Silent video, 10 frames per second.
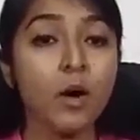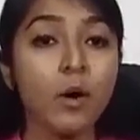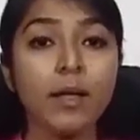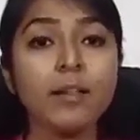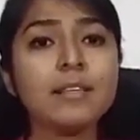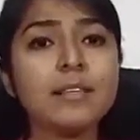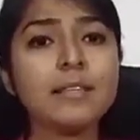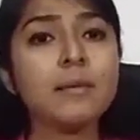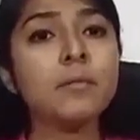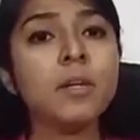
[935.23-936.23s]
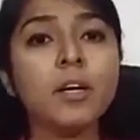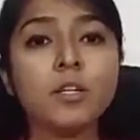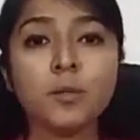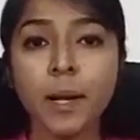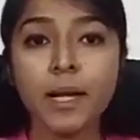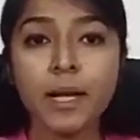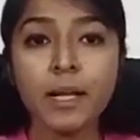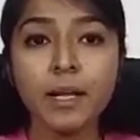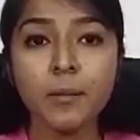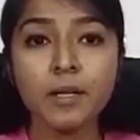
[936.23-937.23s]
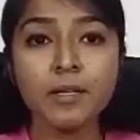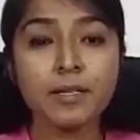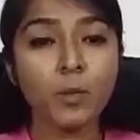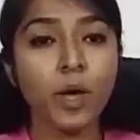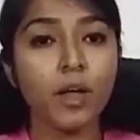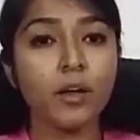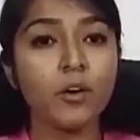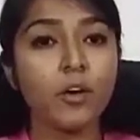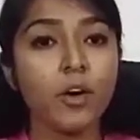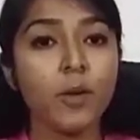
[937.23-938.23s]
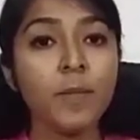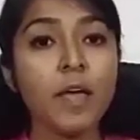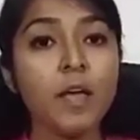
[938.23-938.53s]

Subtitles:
Okay, this is similar to medical bills, where